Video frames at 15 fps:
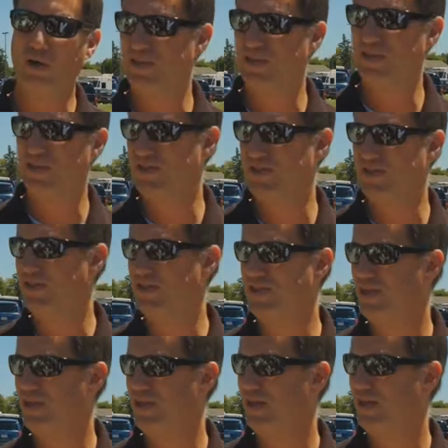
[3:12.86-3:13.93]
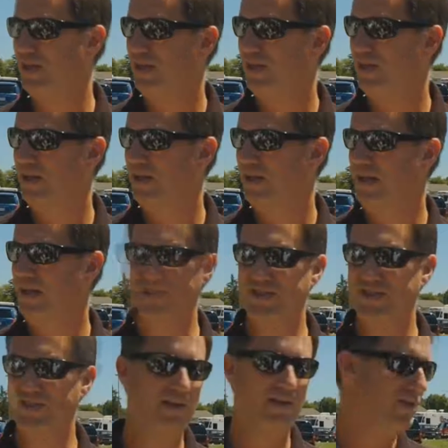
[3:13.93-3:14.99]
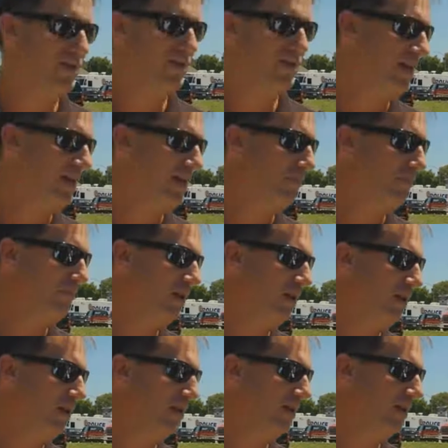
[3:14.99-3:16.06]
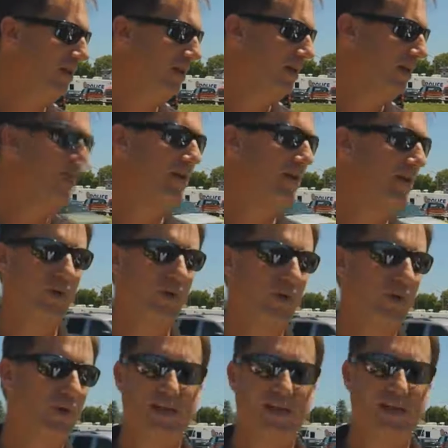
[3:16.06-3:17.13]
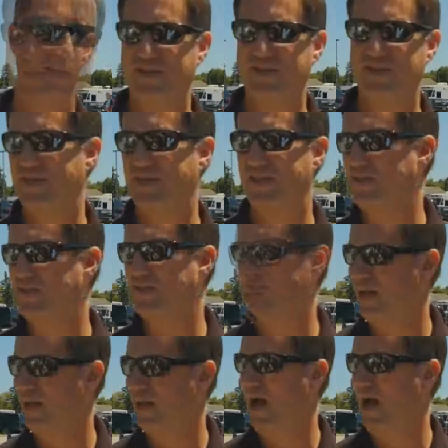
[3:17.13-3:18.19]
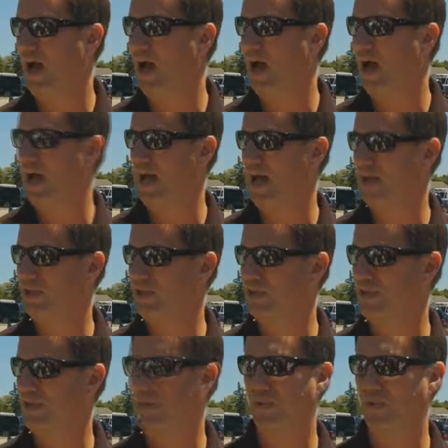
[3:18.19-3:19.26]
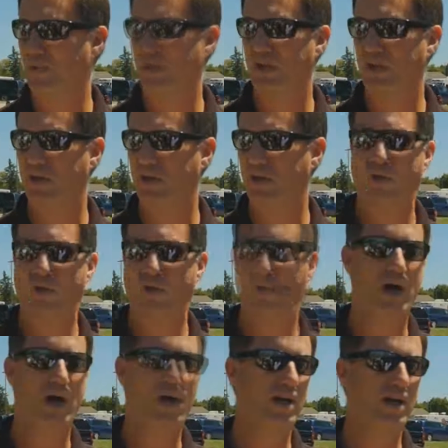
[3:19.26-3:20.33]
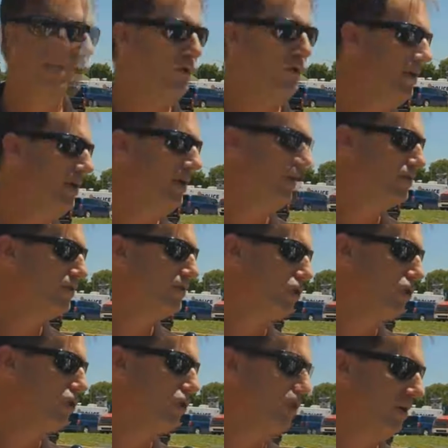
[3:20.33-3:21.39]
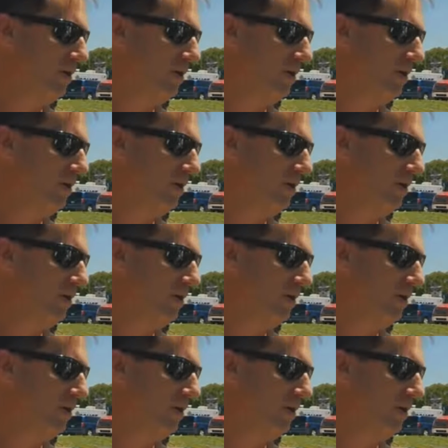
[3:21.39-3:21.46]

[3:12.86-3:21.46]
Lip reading: deceased inside of this temple and 3 deceased outside of the temple, one of whom is the shooter.